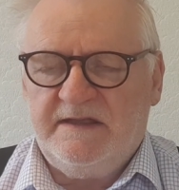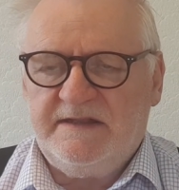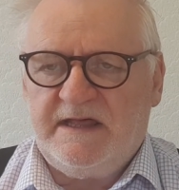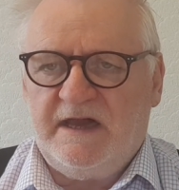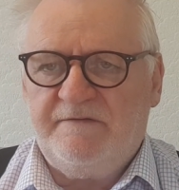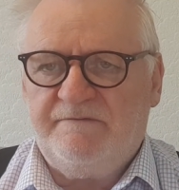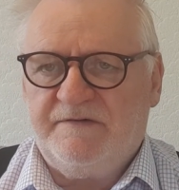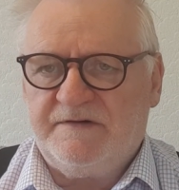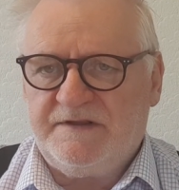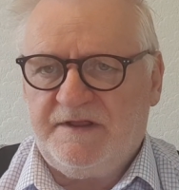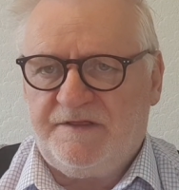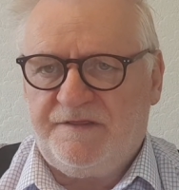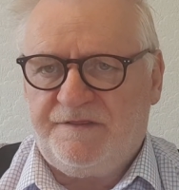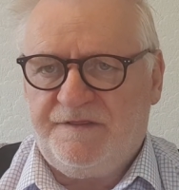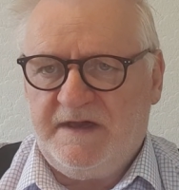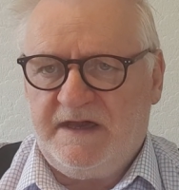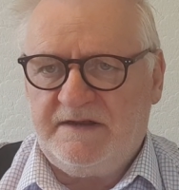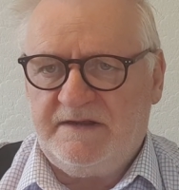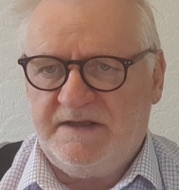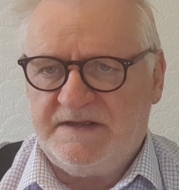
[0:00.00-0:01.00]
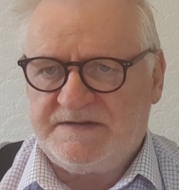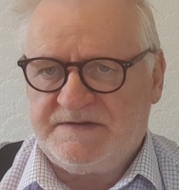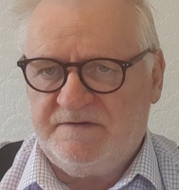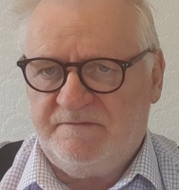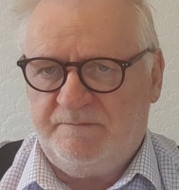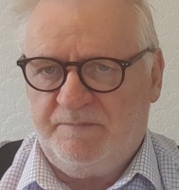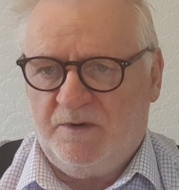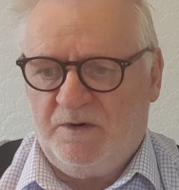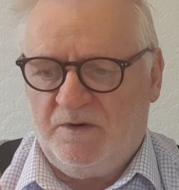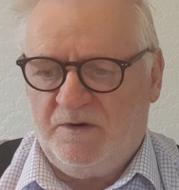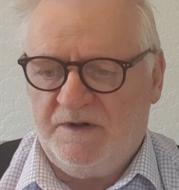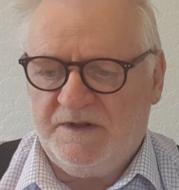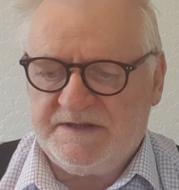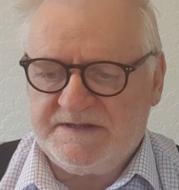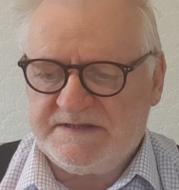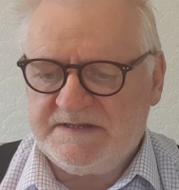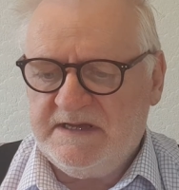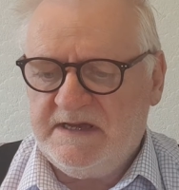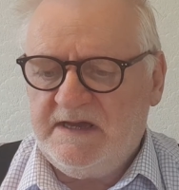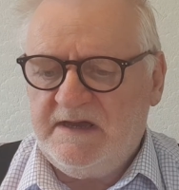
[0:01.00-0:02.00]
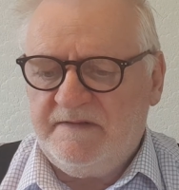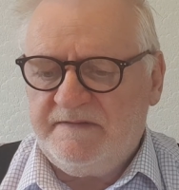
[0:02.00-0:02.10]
Now for the thickness of boards,